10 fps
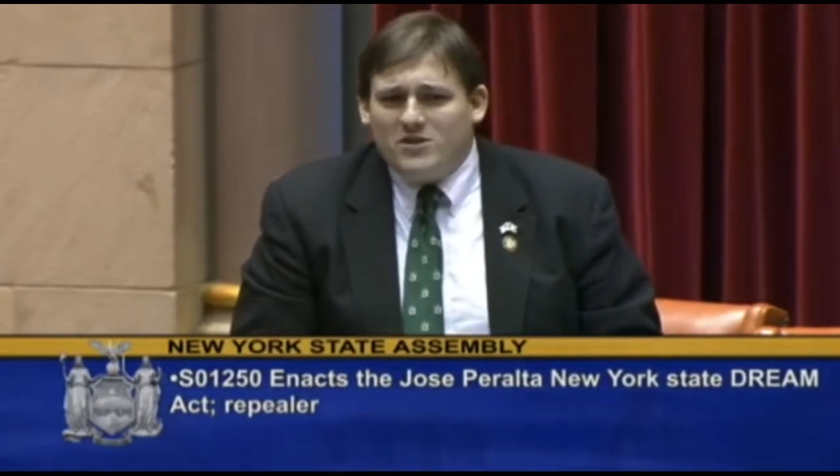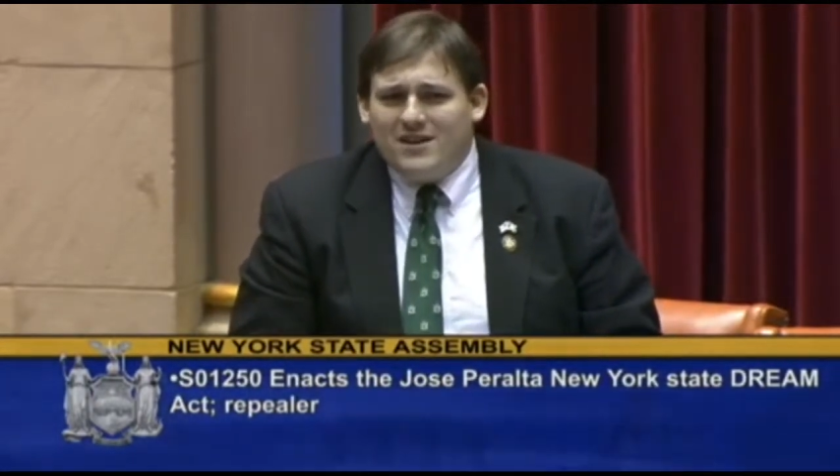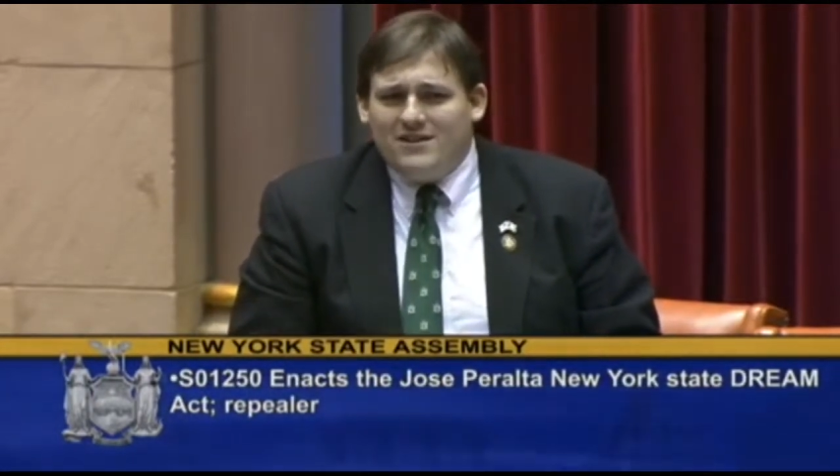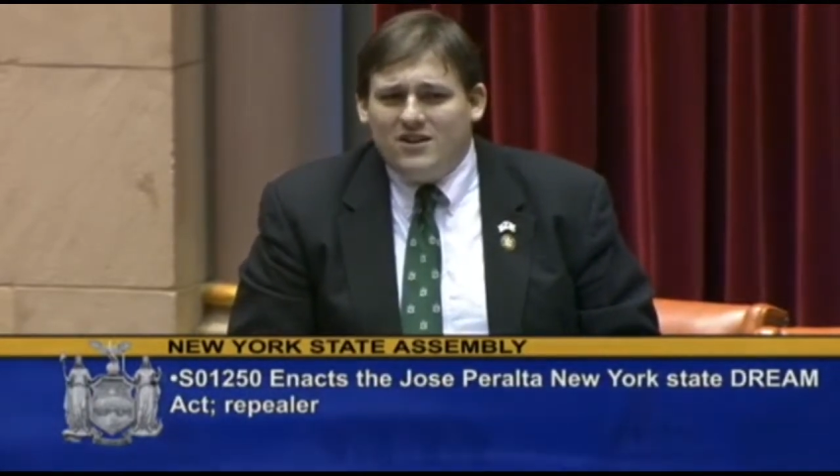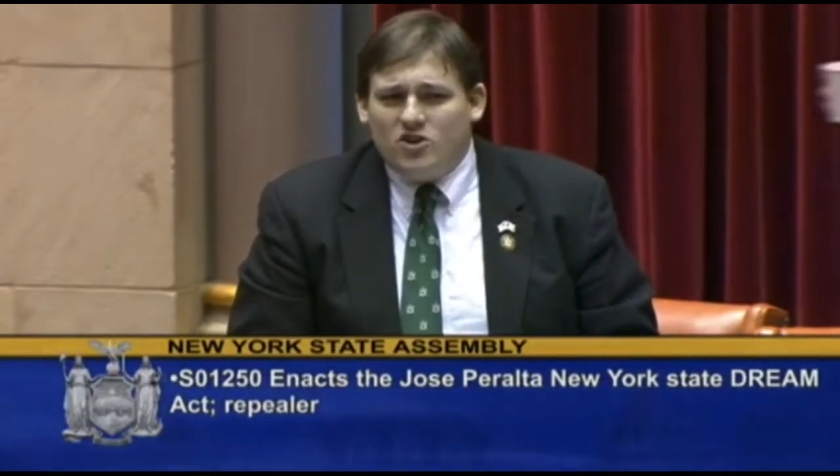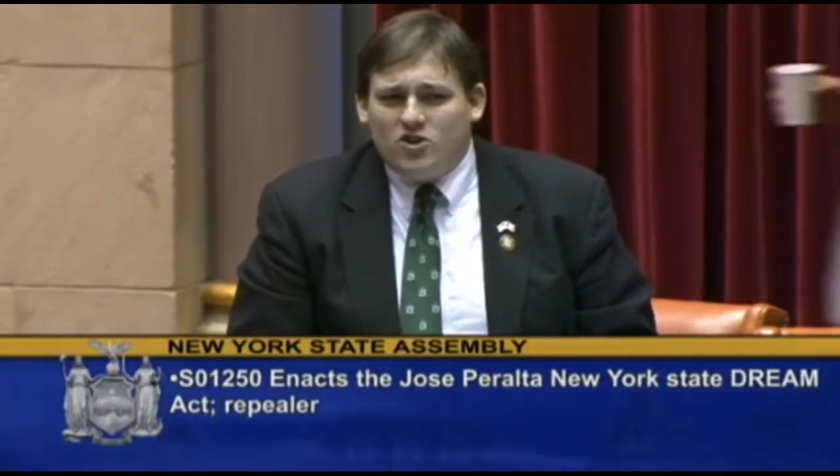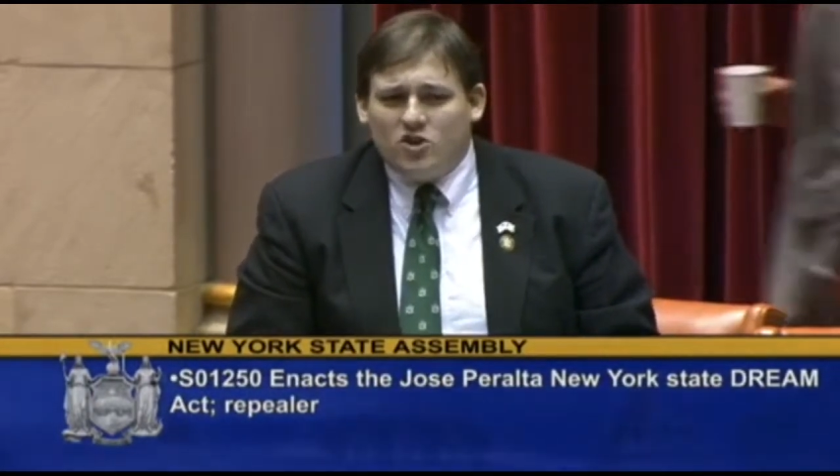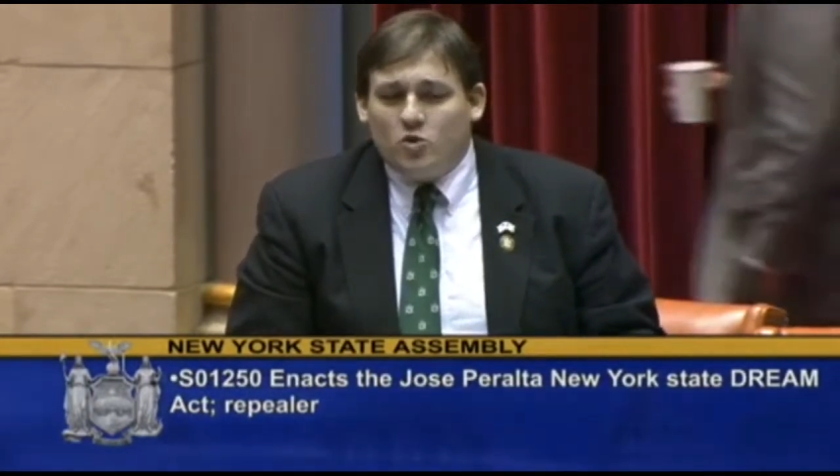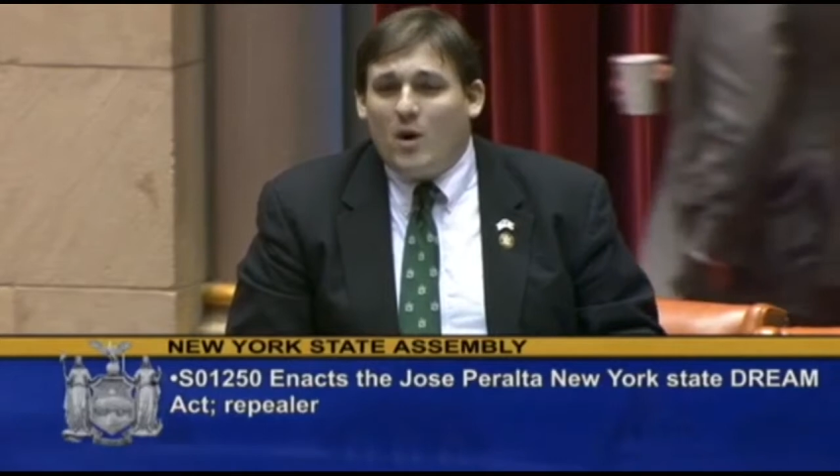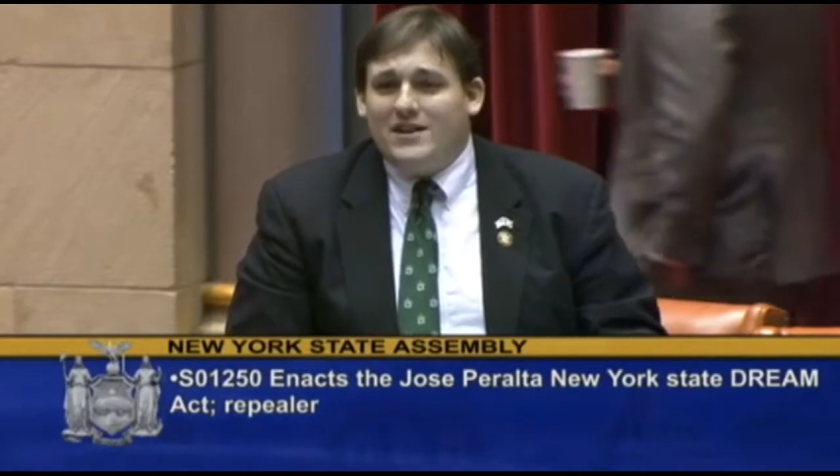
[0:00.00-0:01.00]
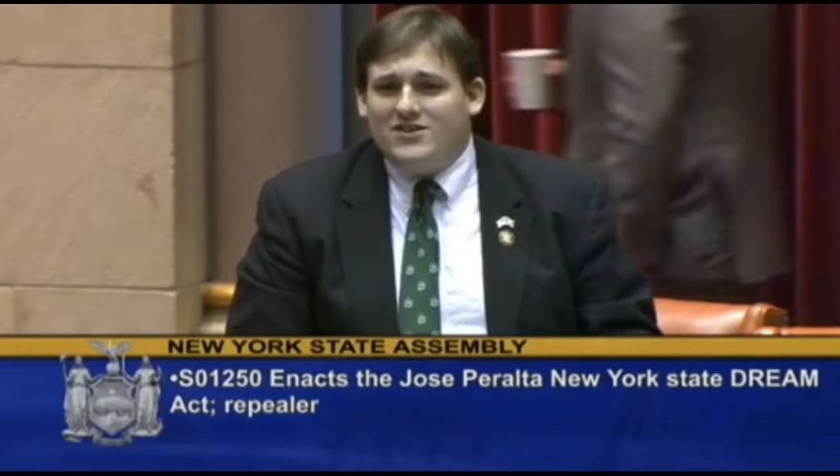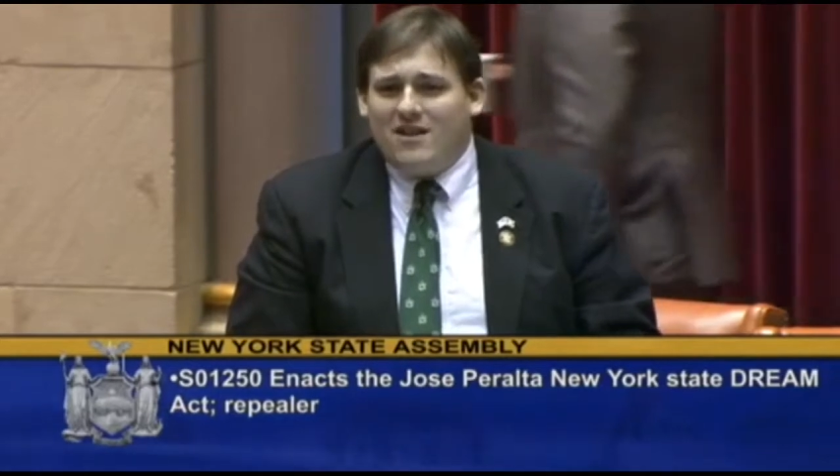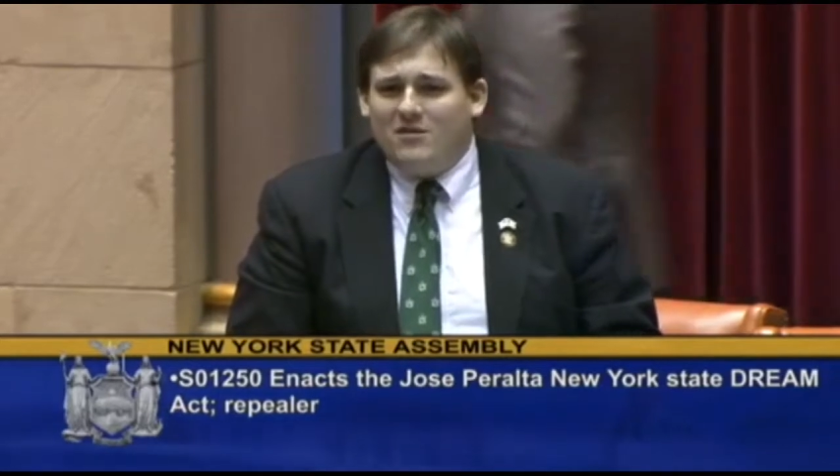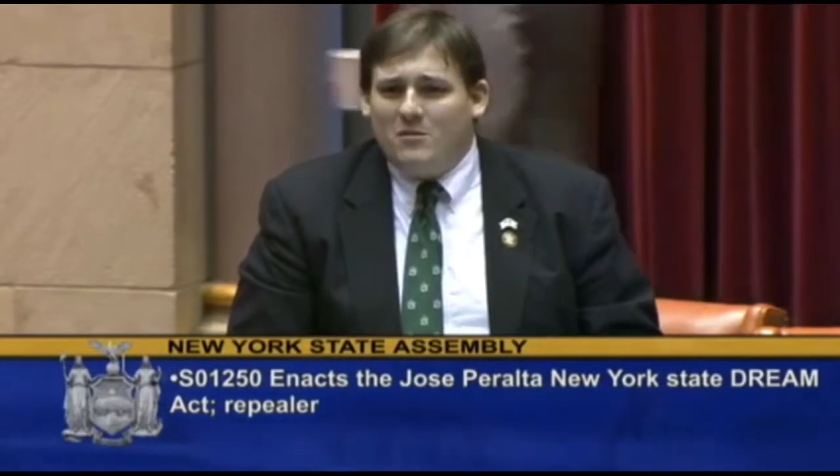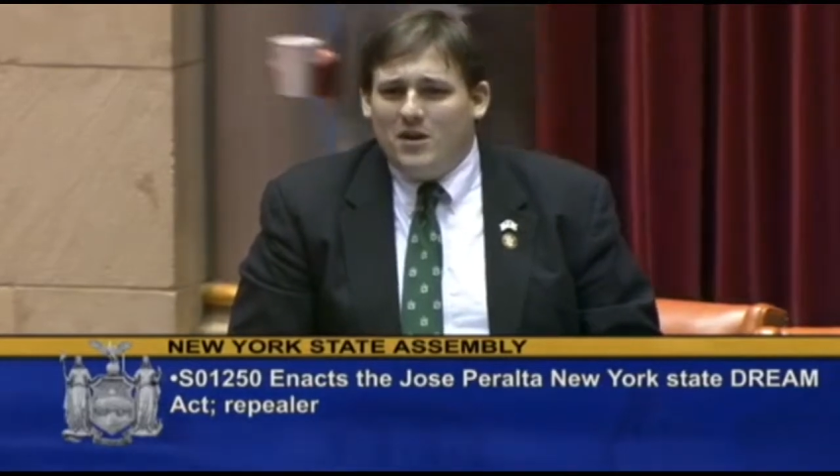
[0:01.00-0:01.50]
it was an additional
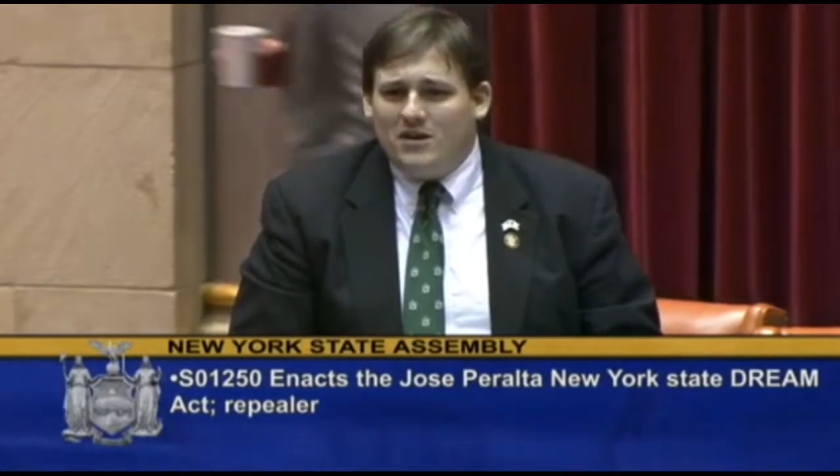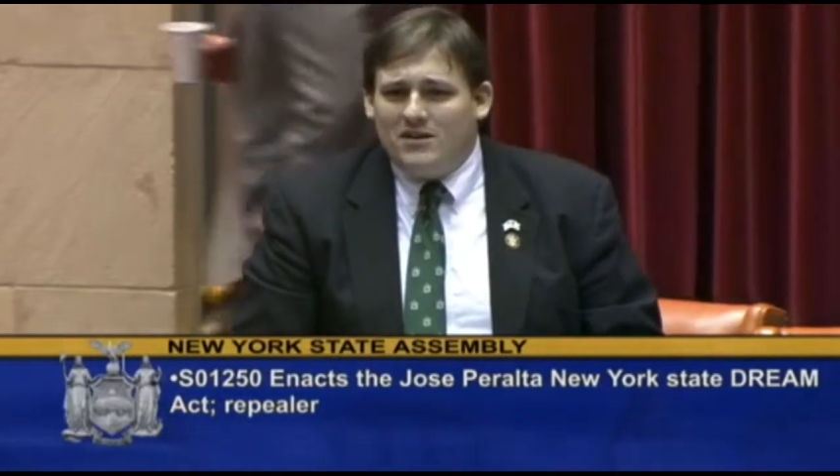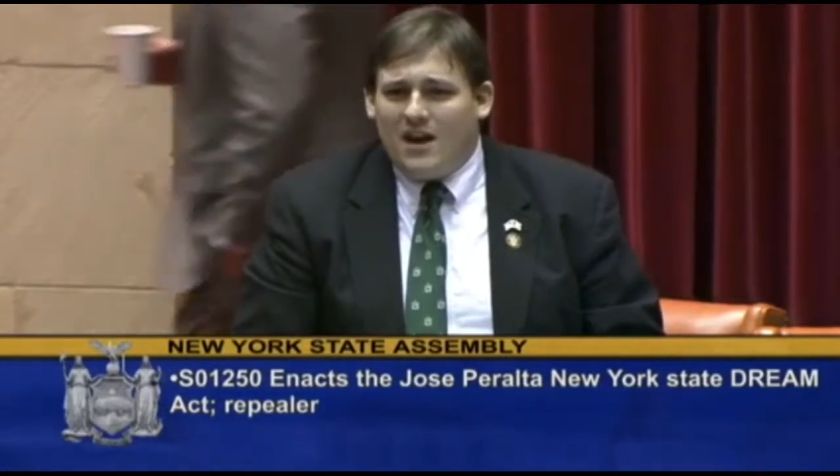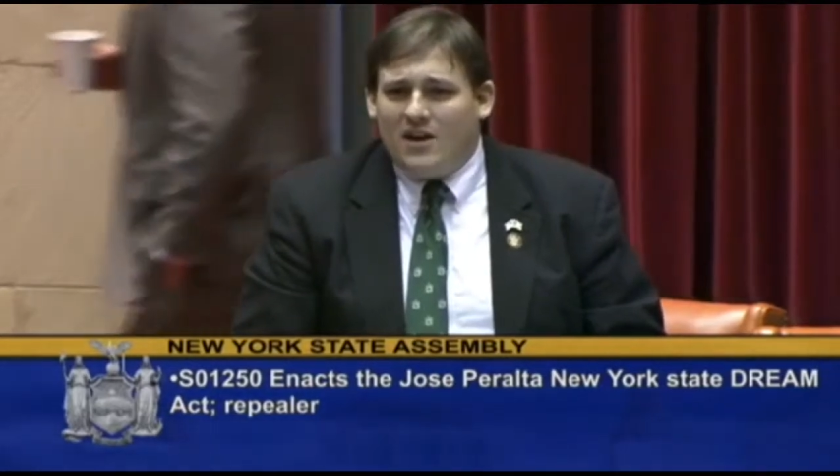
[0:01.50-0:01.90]
$27 million